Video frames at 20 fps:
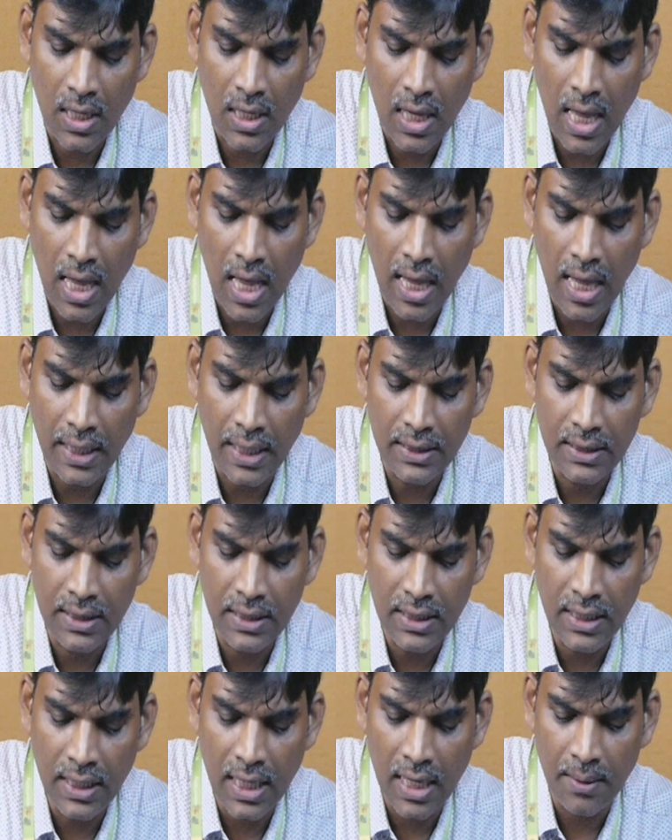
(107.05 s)

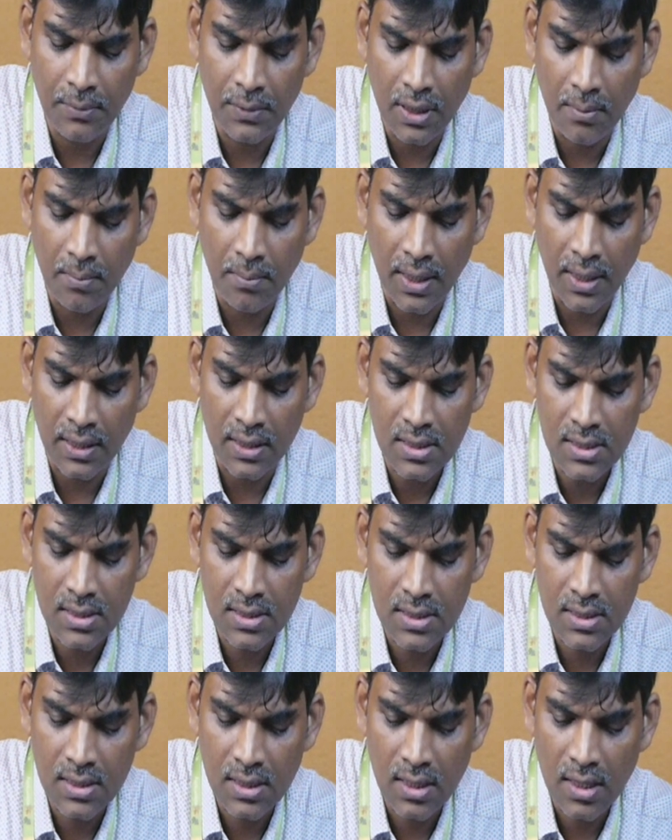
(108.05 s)
id lambda
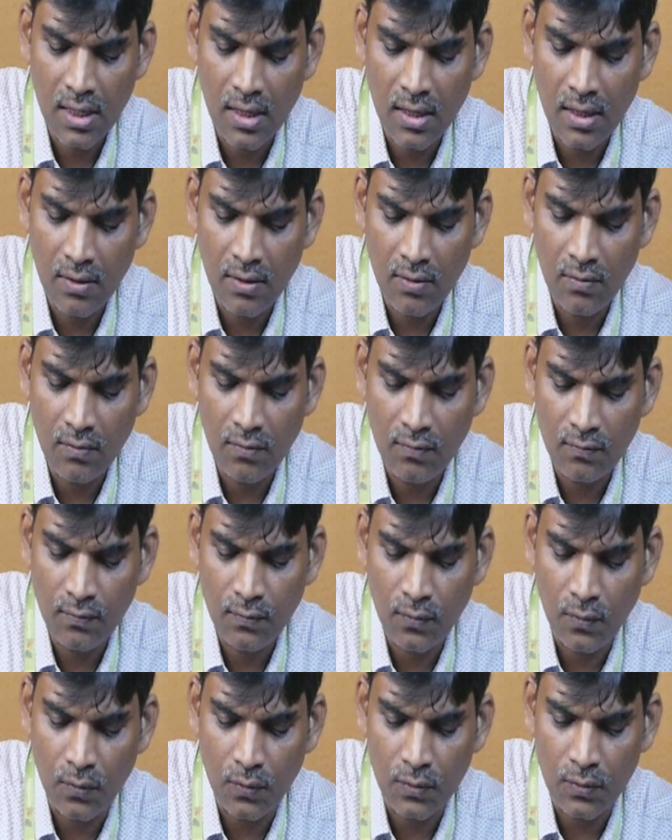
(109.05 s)
minus
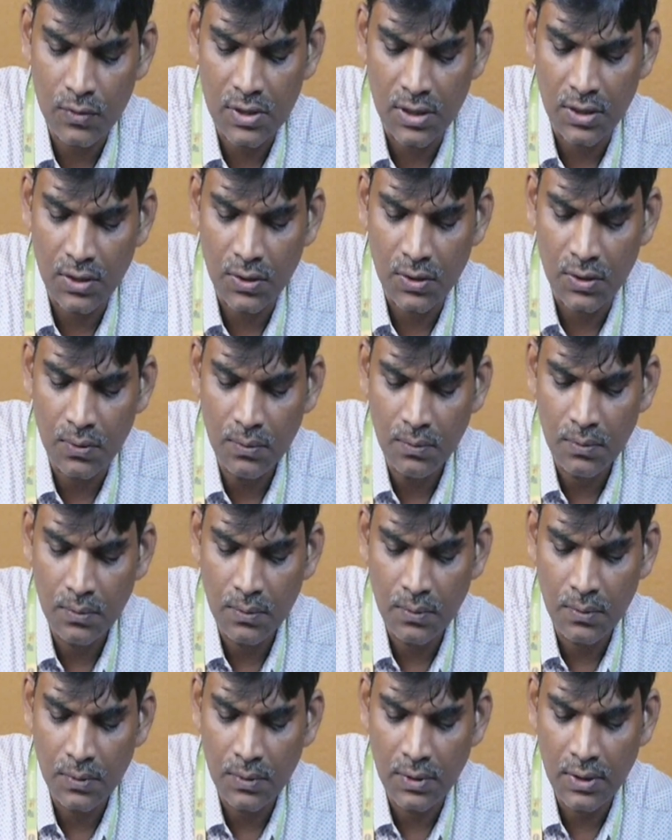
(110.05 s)
force into
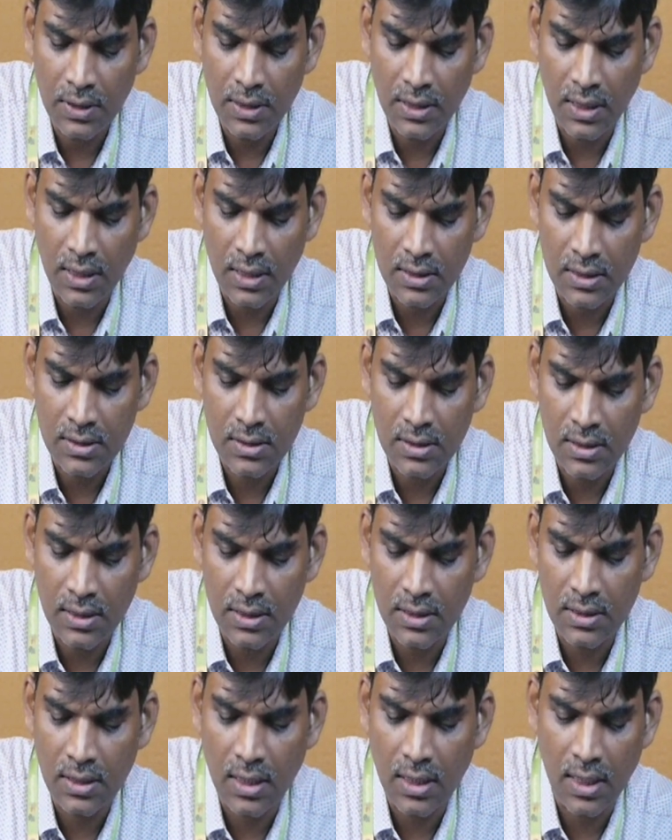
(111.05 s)
dx,
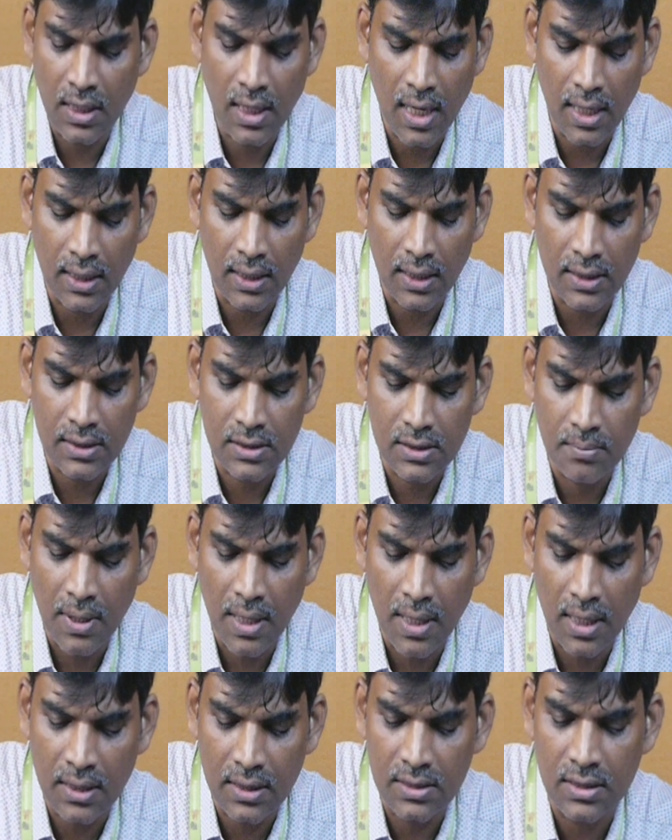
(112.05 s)
it is the energy
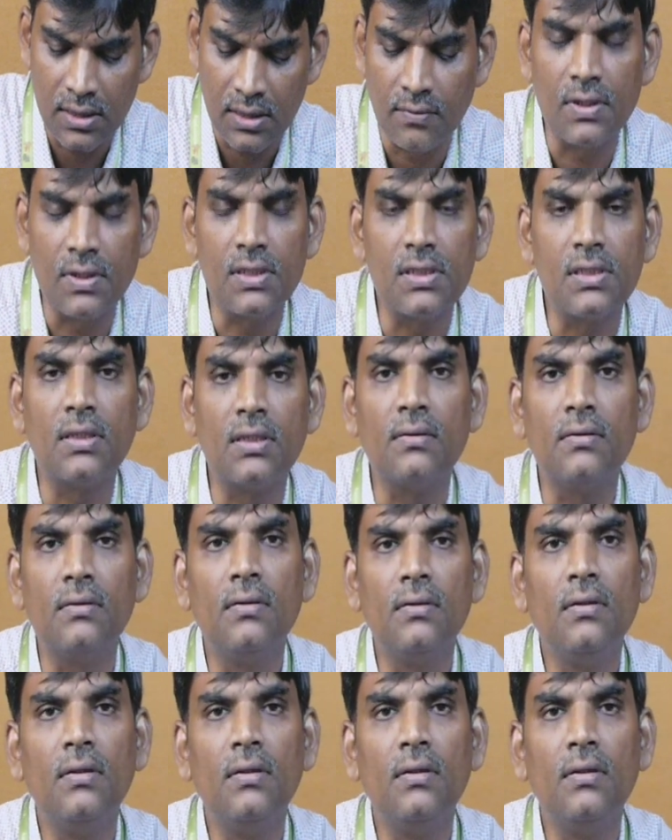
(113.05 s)
balance equation